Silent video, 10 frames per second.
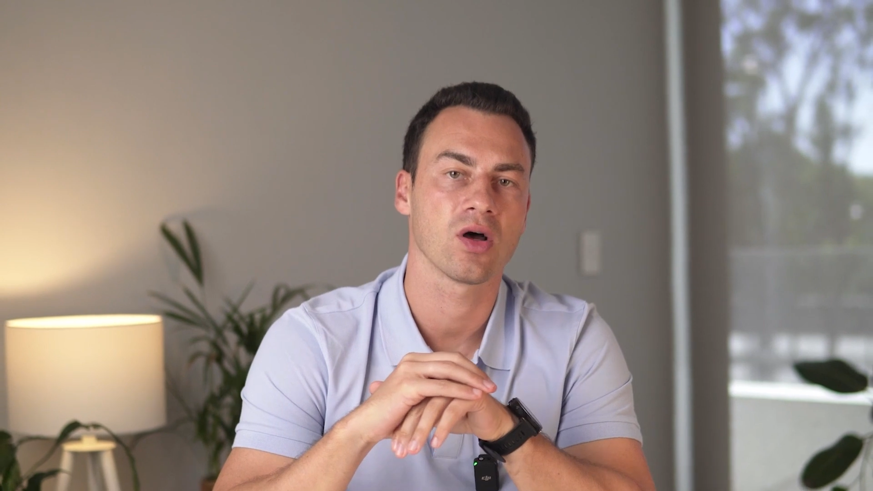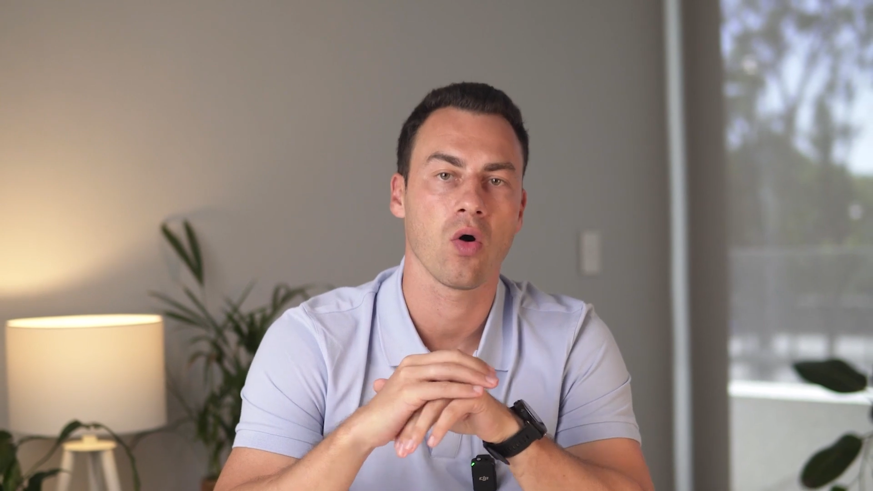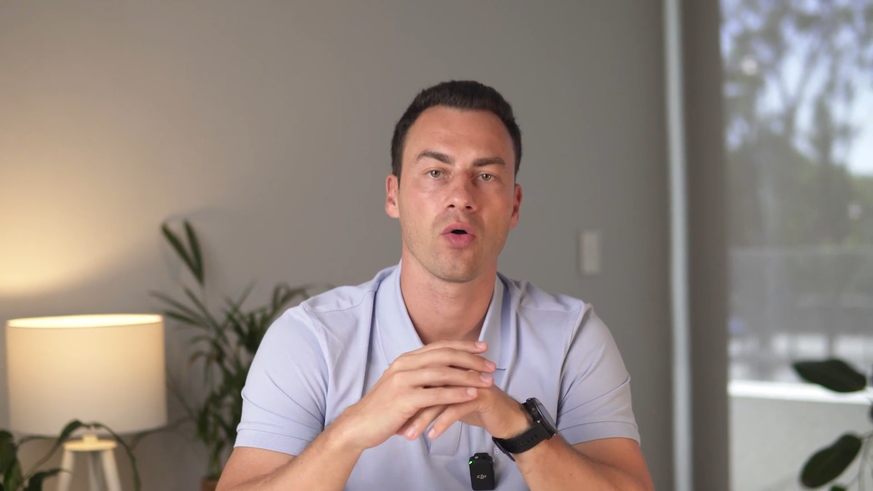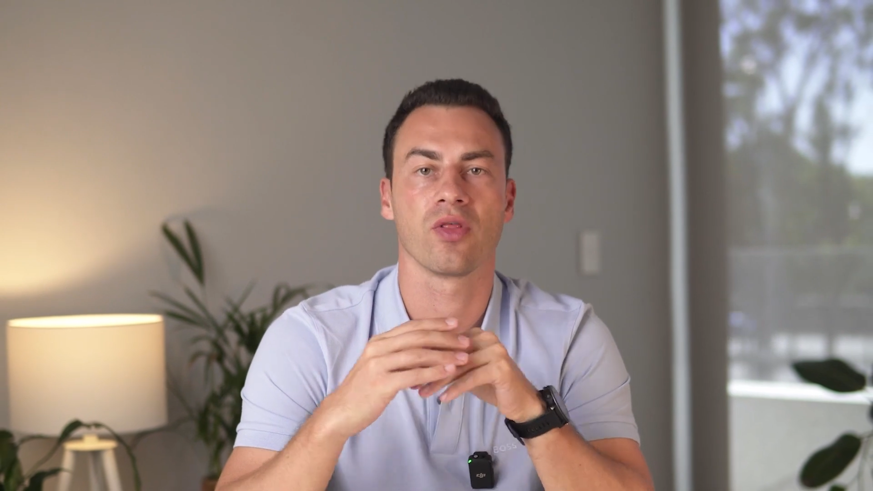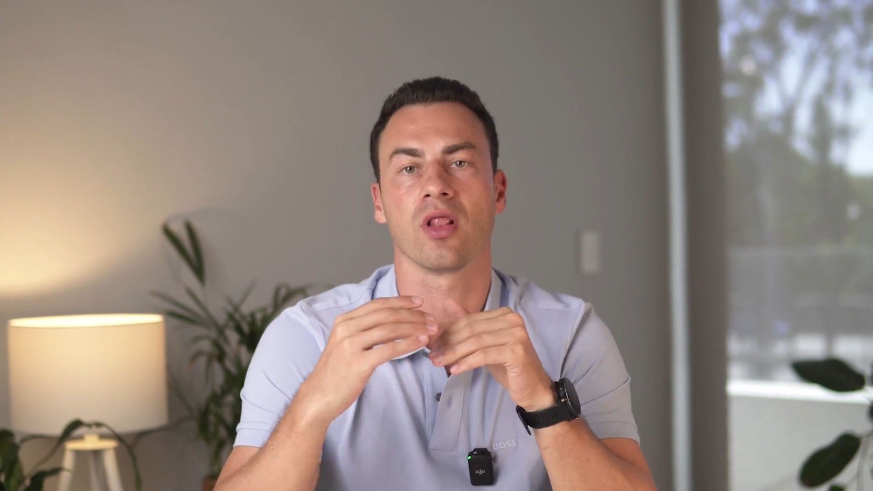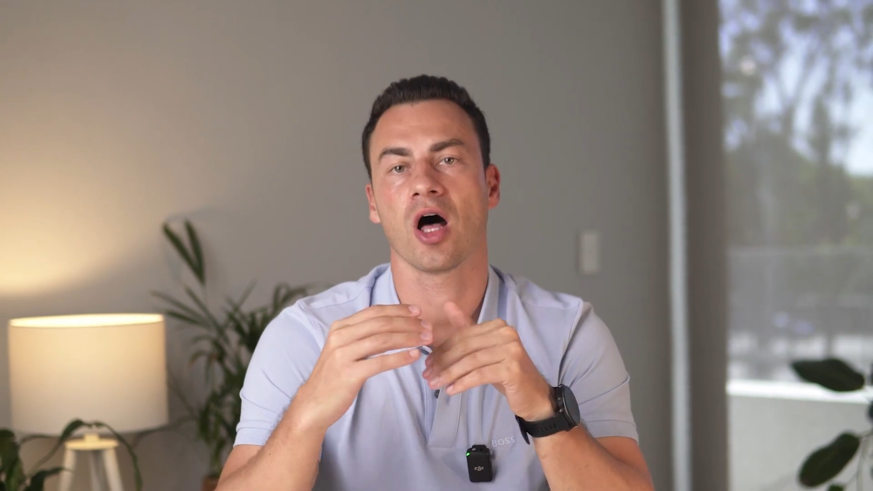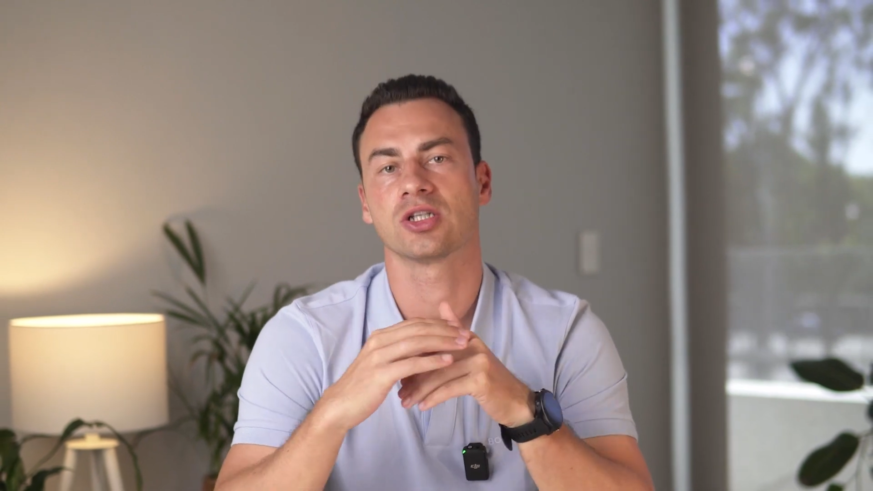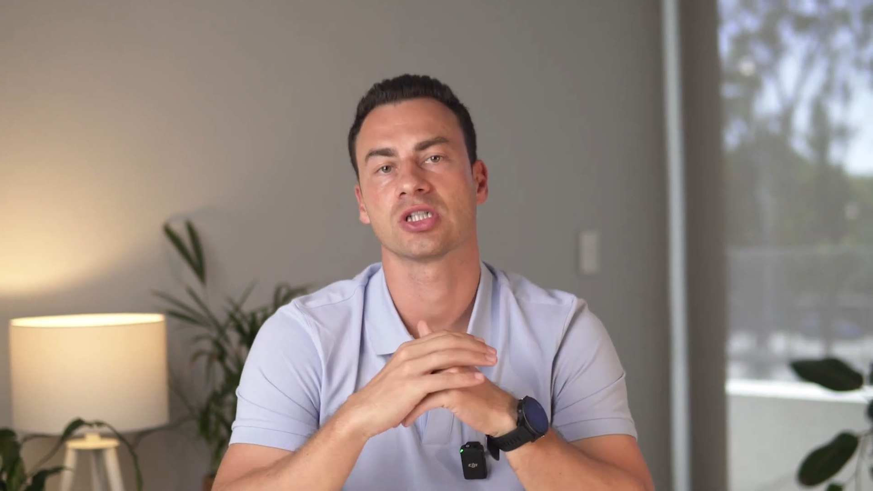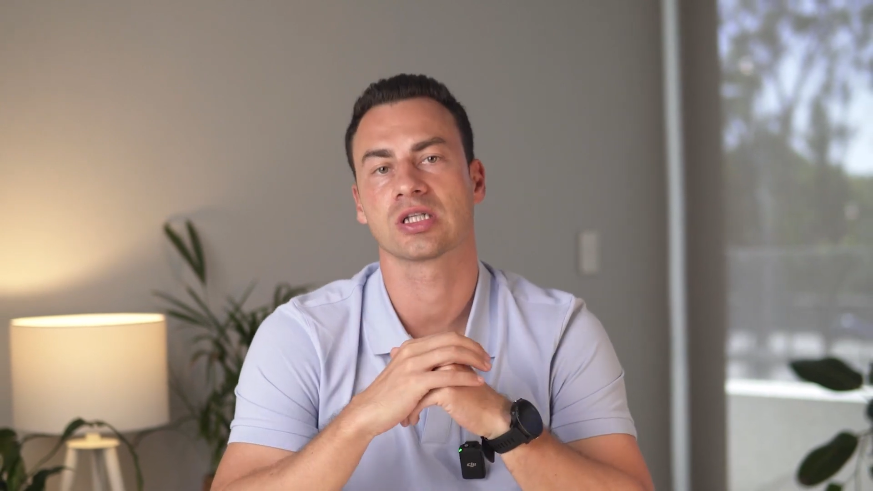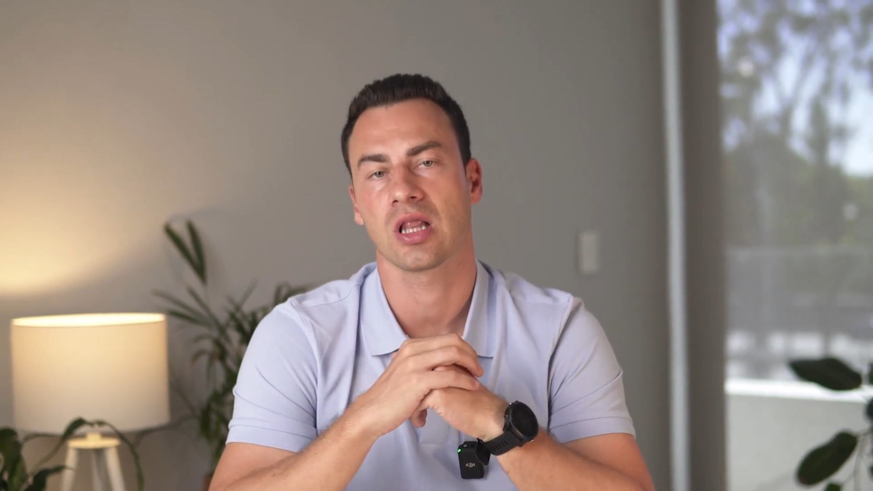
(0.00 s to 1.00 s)
or the
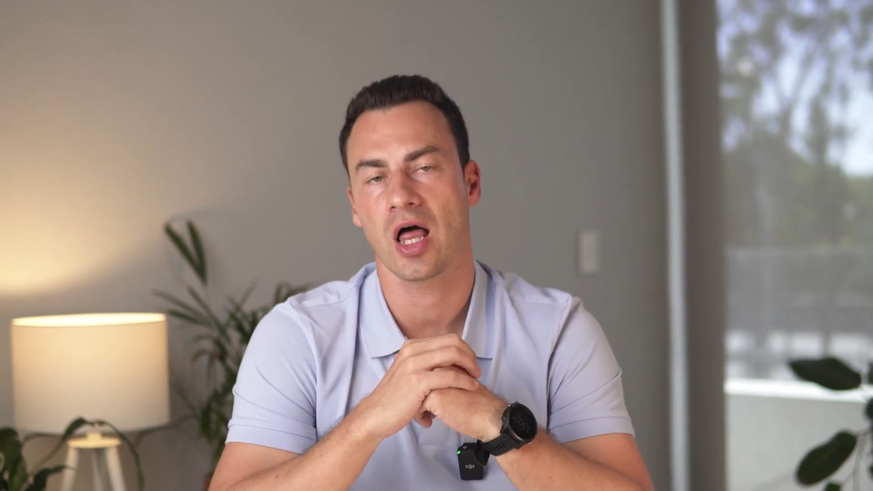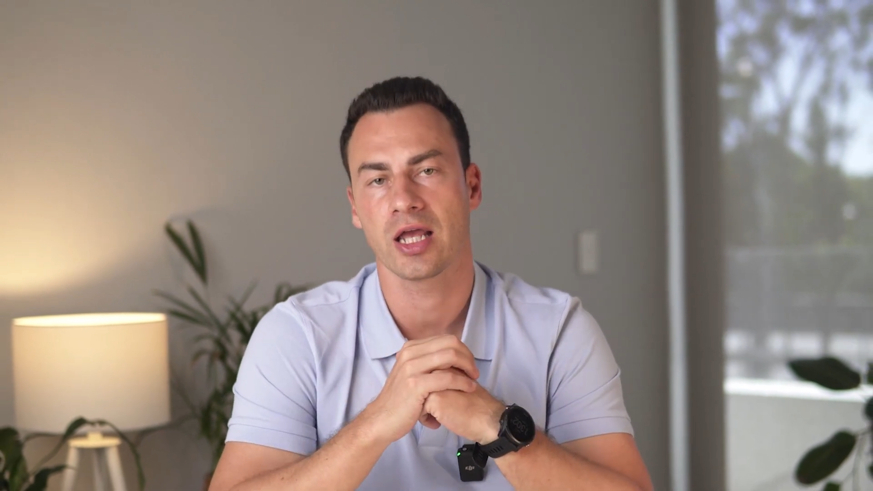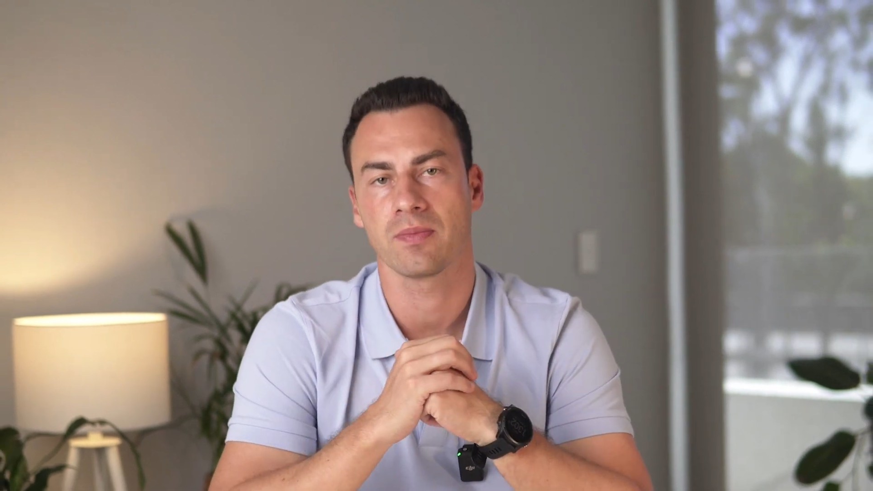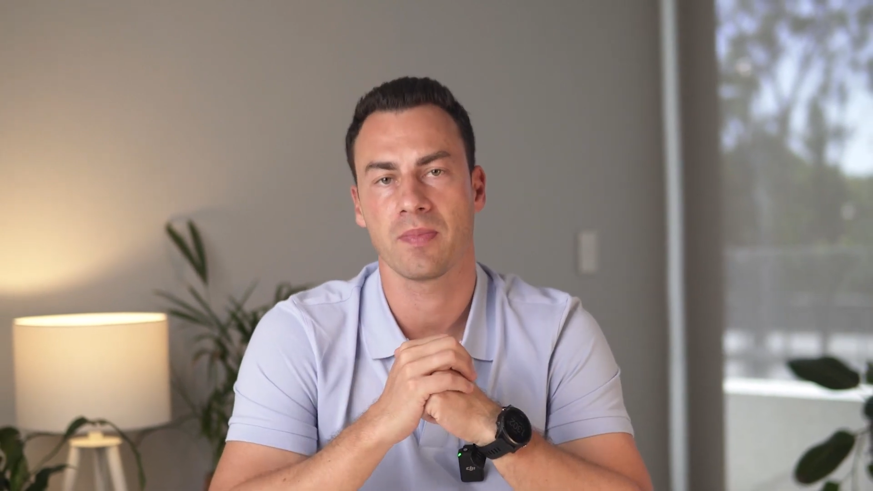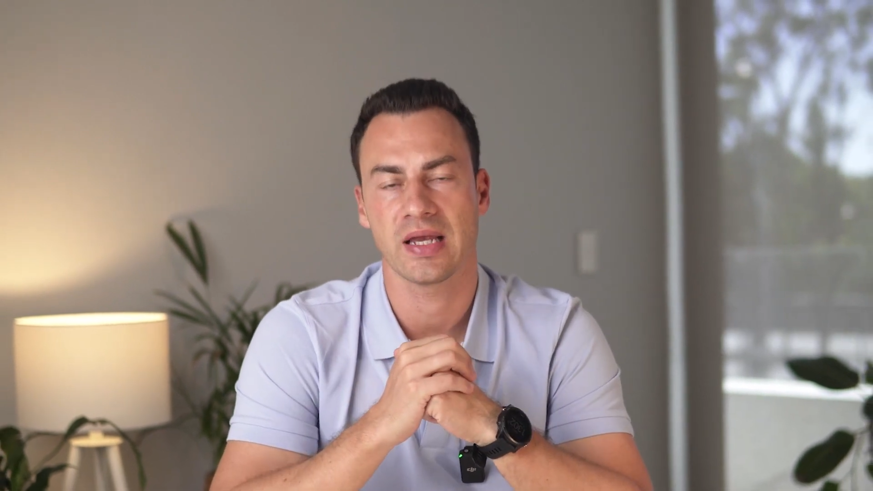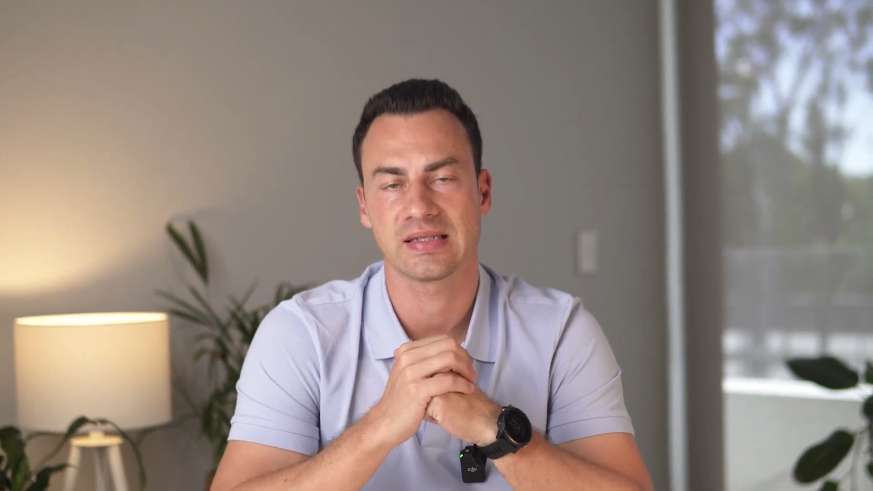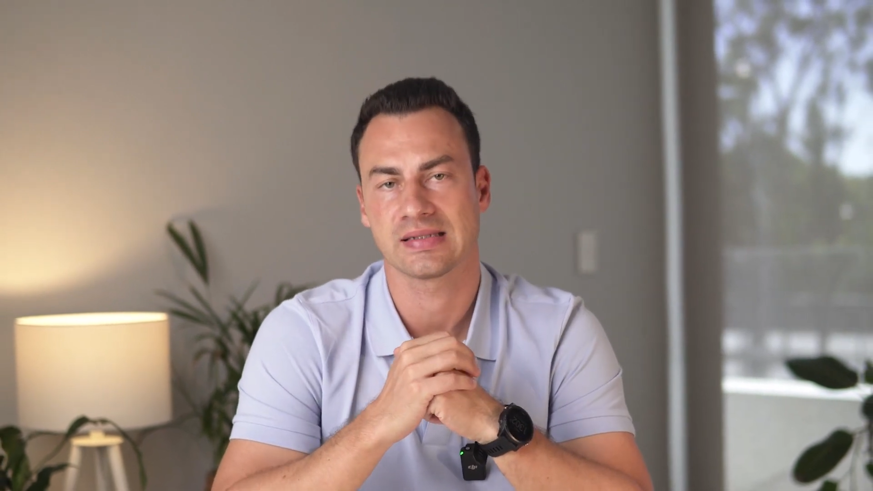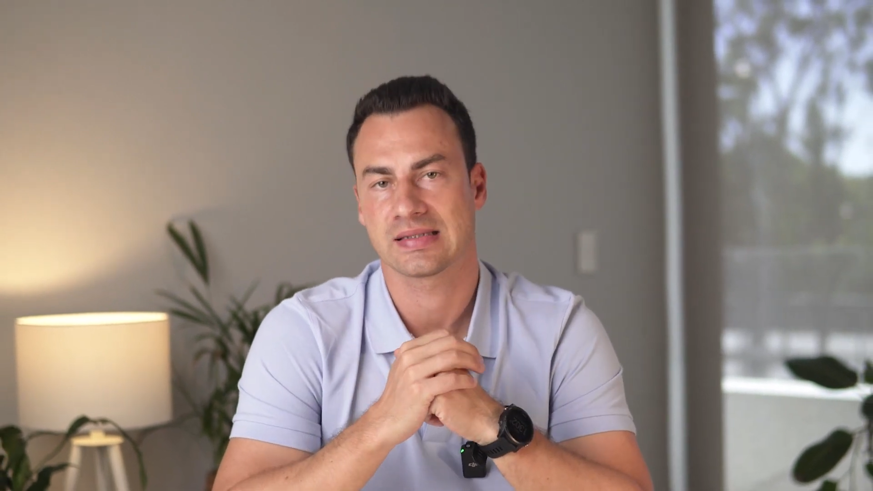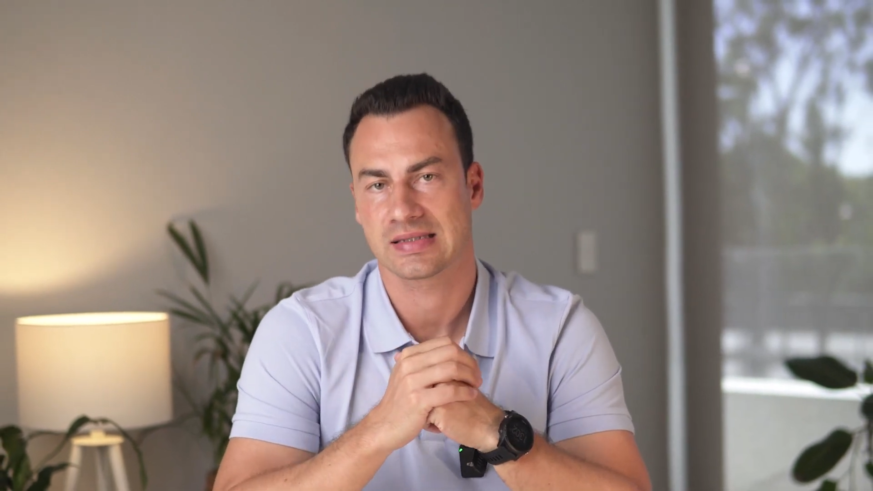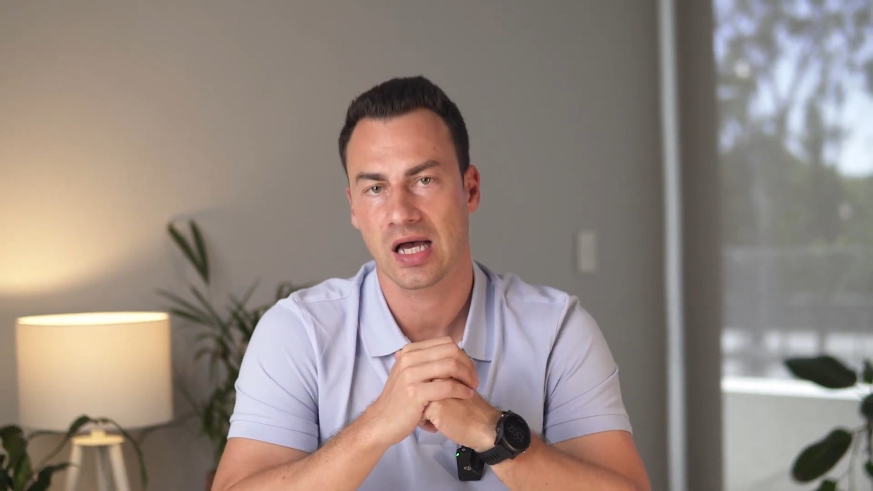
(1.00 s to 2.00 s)
largest client base
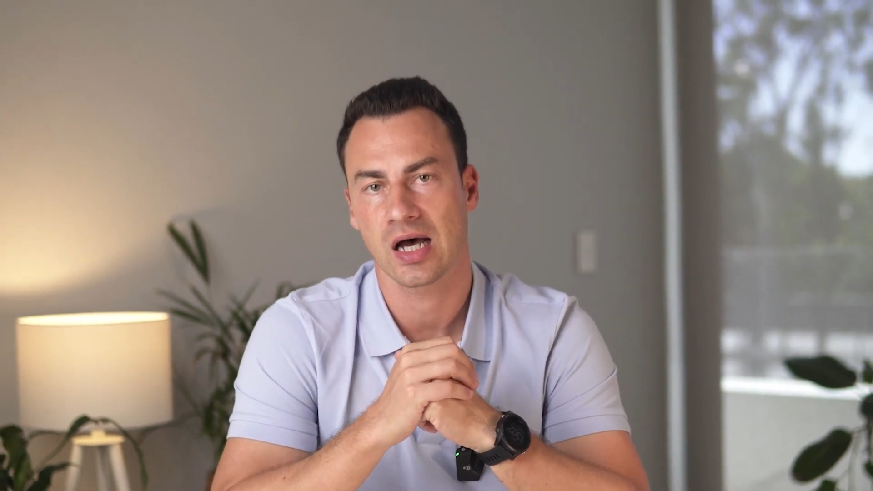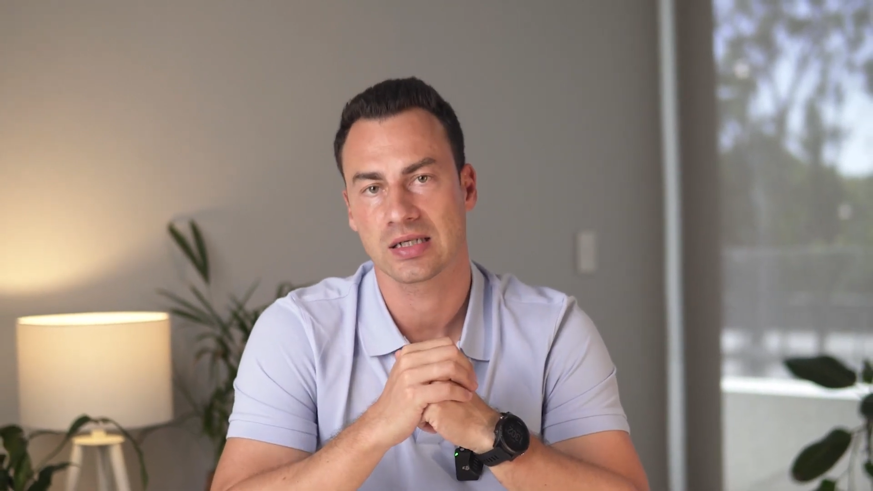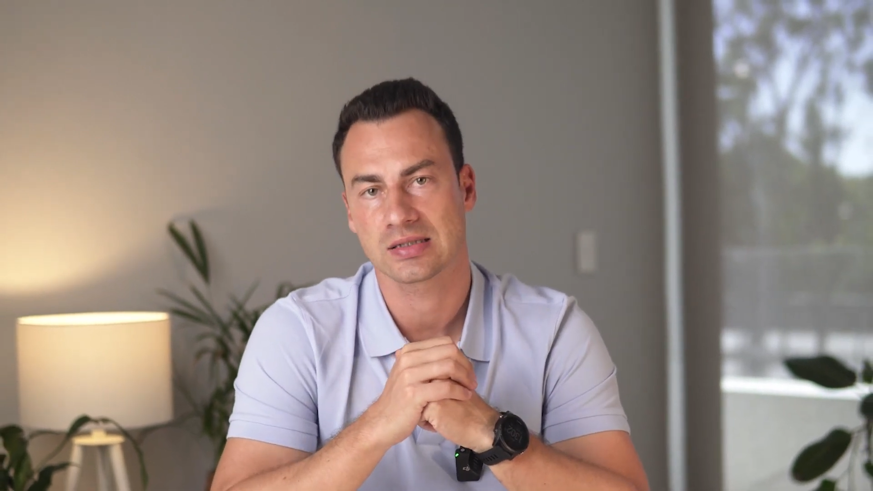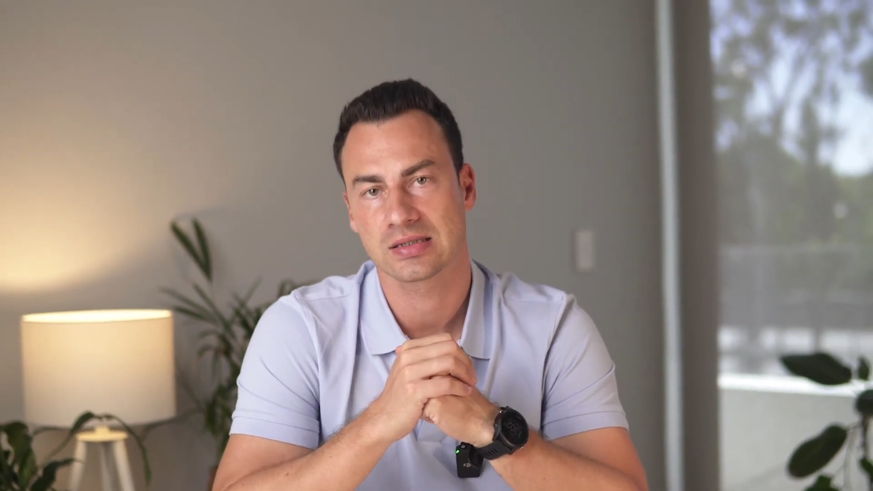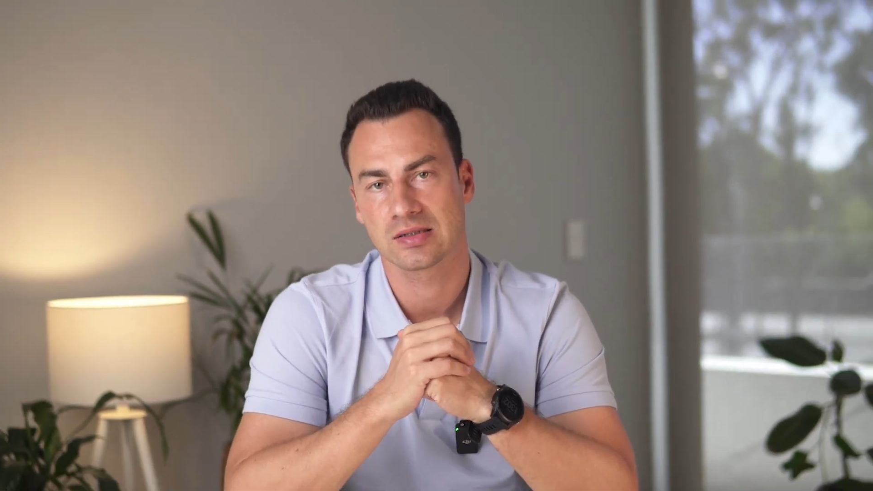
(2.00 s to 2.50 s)
in SaaS.